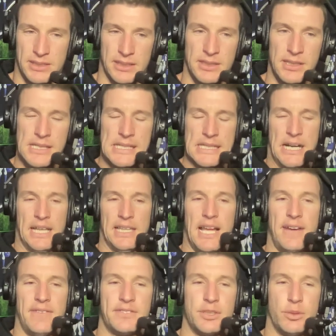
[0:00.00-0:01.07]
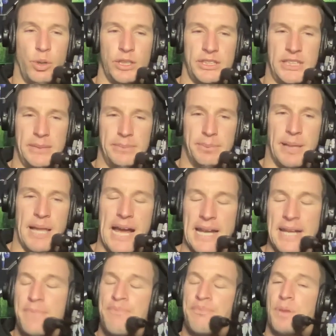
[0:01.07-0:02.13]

And I love to watch him play.